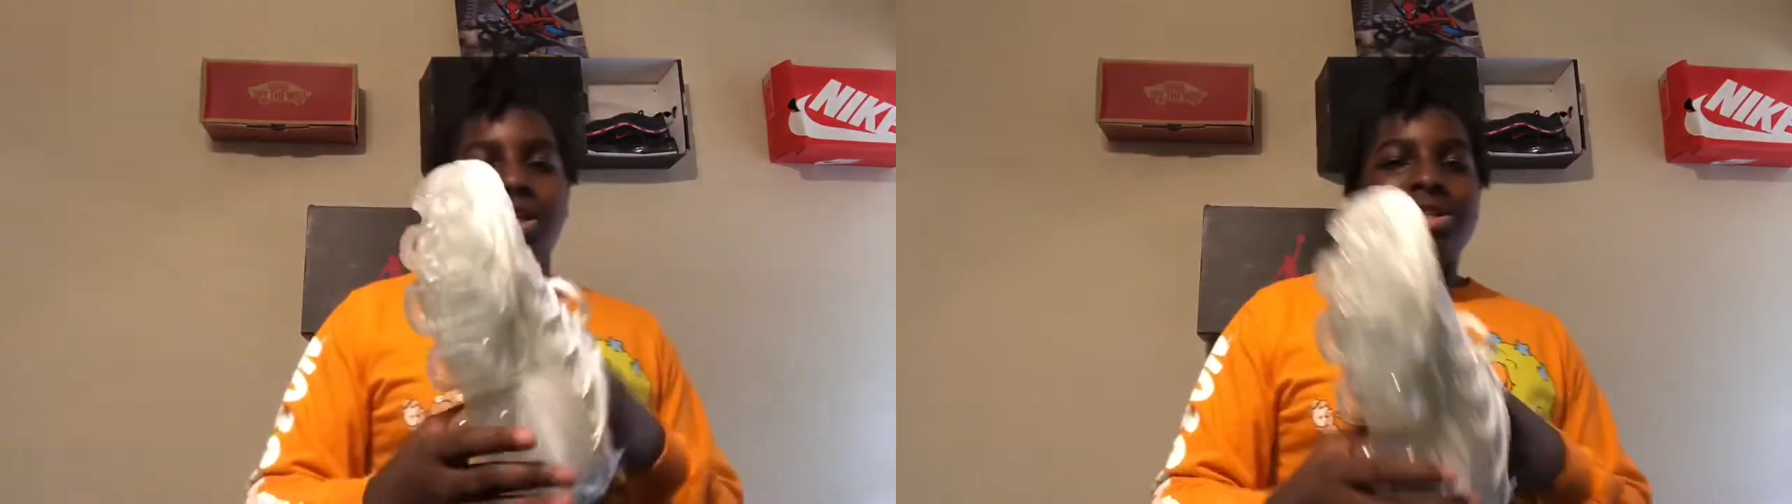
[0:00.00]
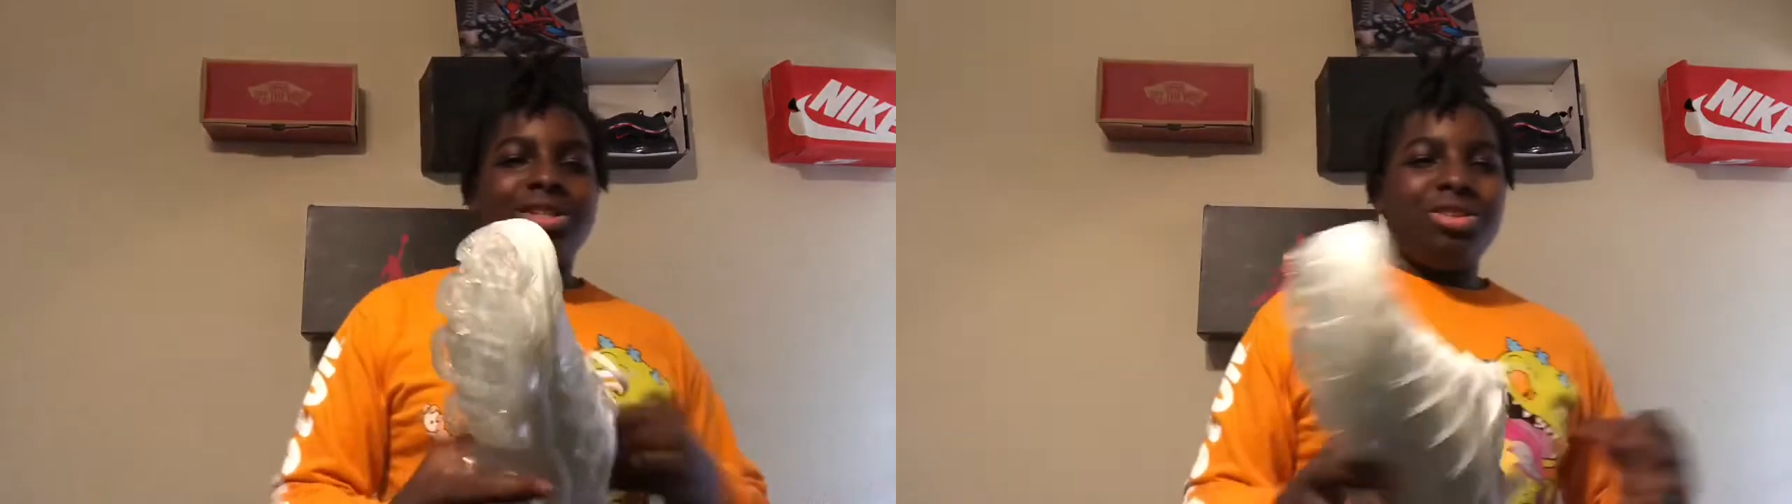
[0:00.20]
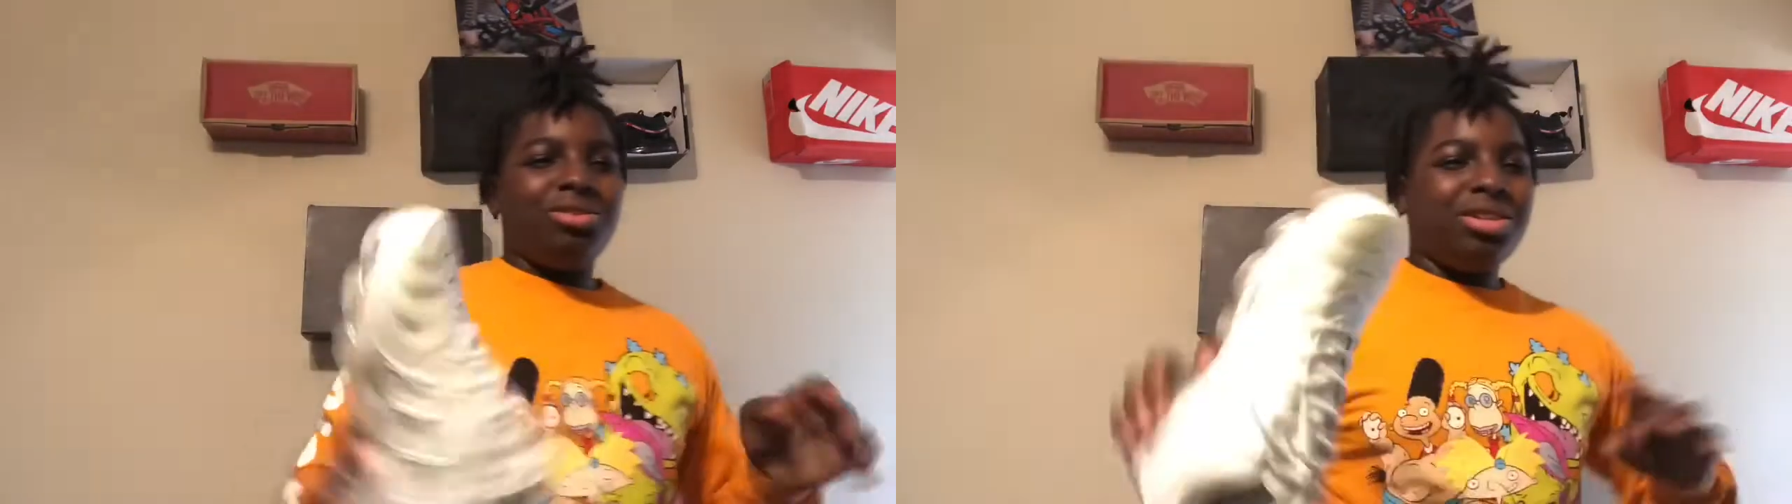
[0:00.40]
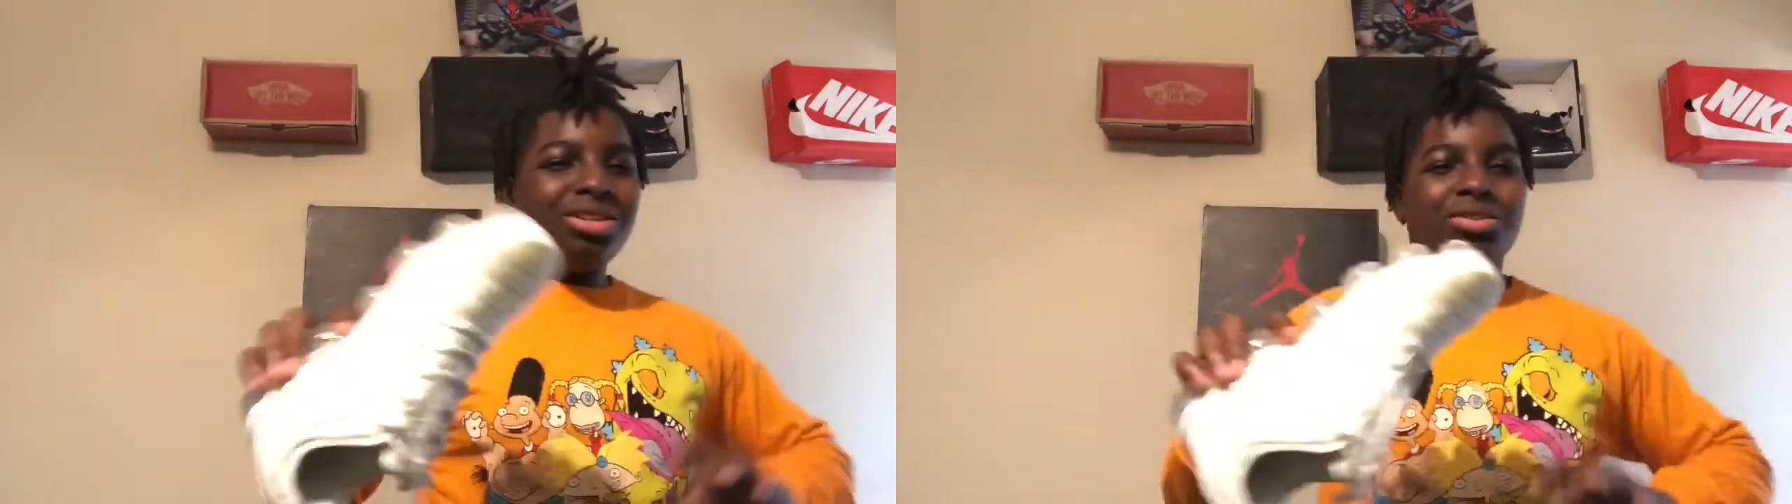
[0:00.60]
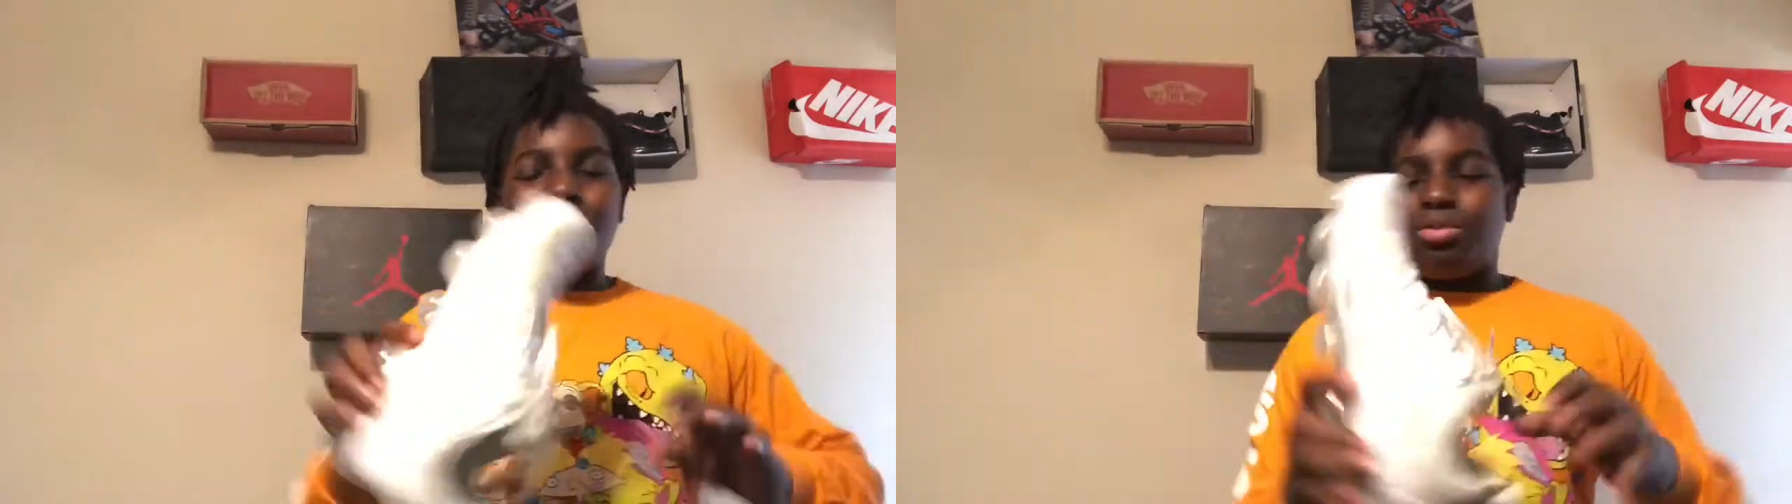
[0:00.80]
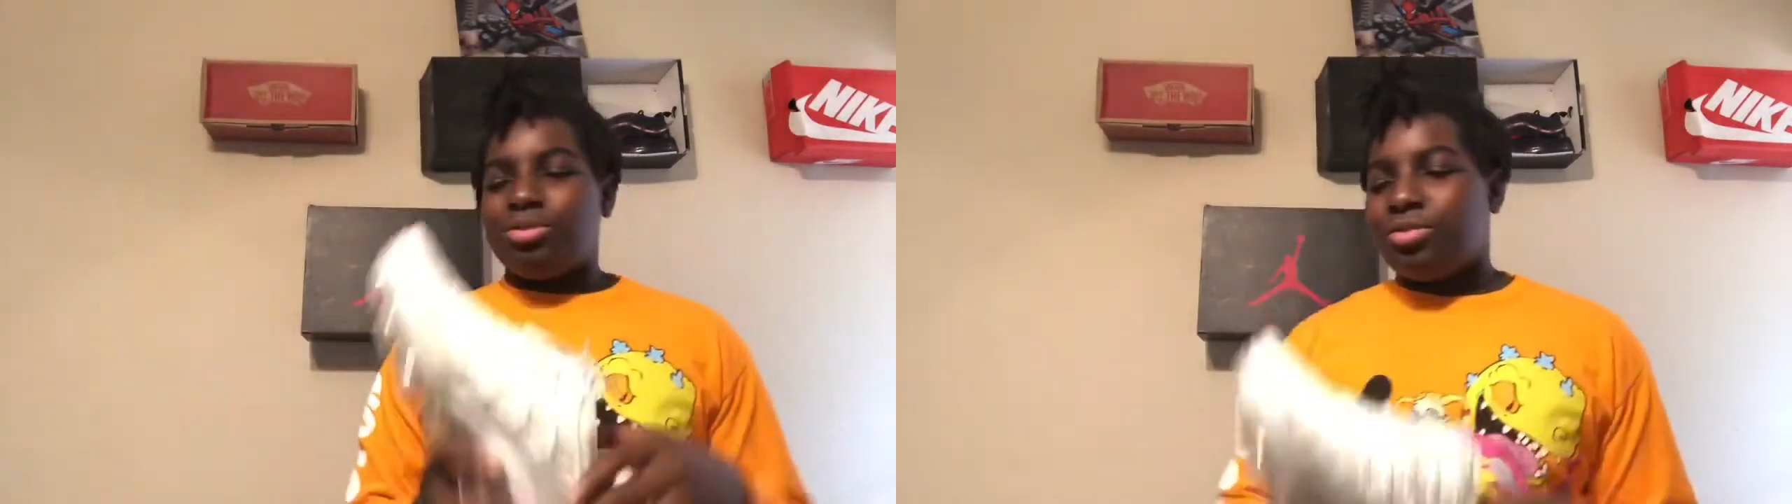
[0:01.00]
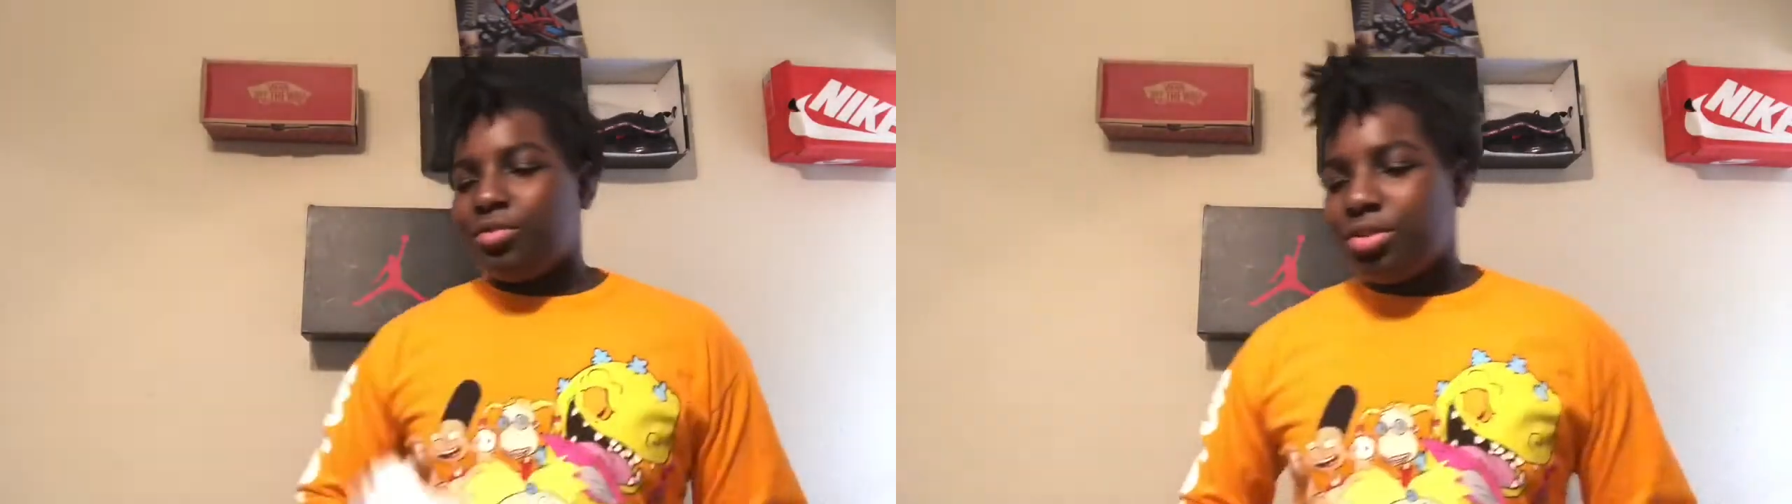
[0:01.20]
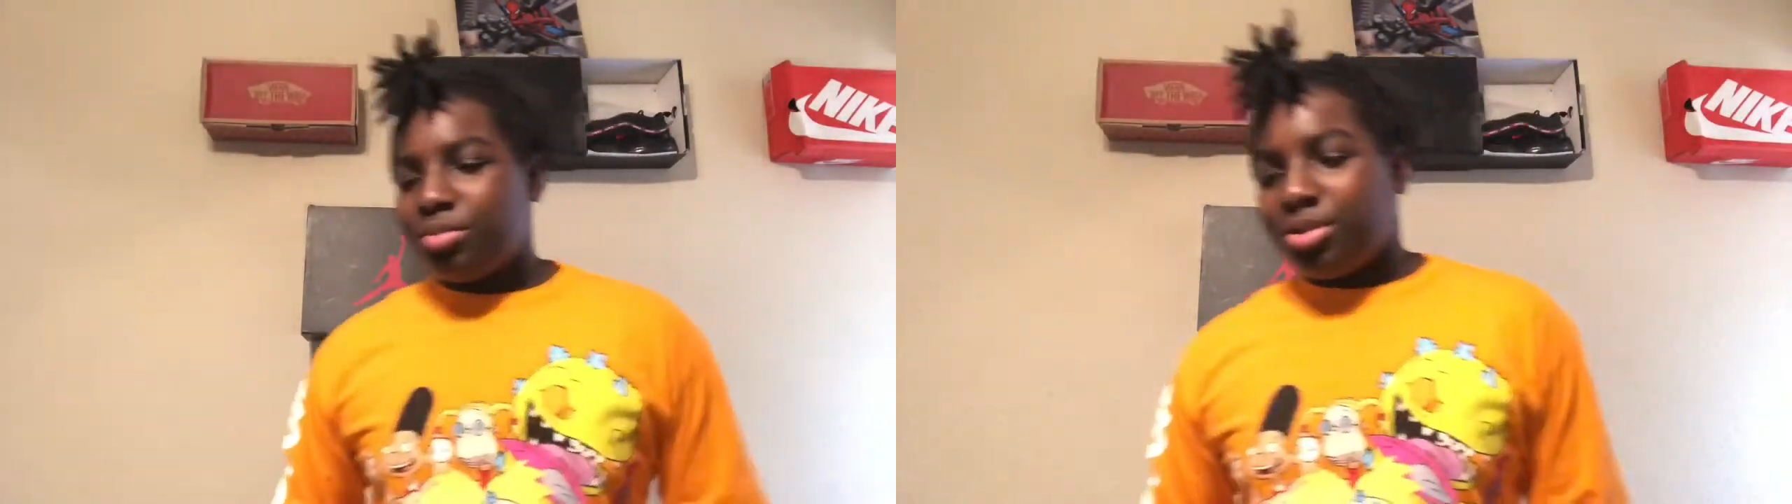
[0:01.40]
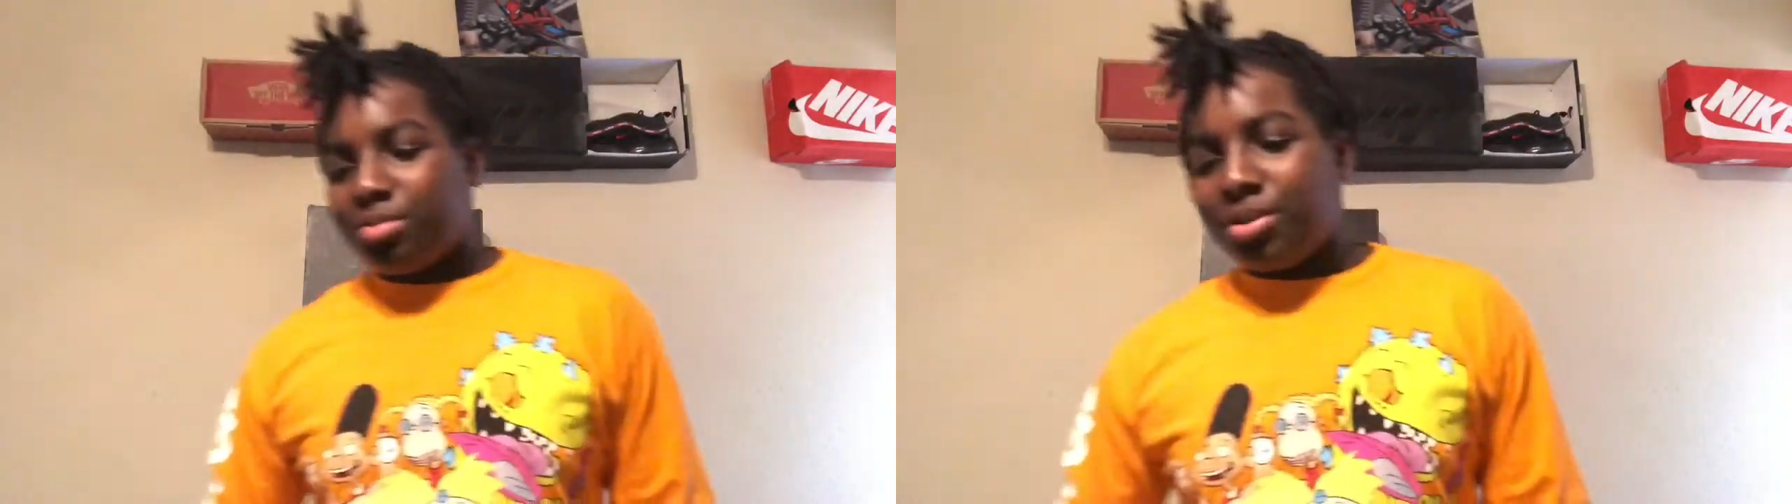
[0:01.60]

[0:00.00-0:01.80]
still need a little boost, you feel me?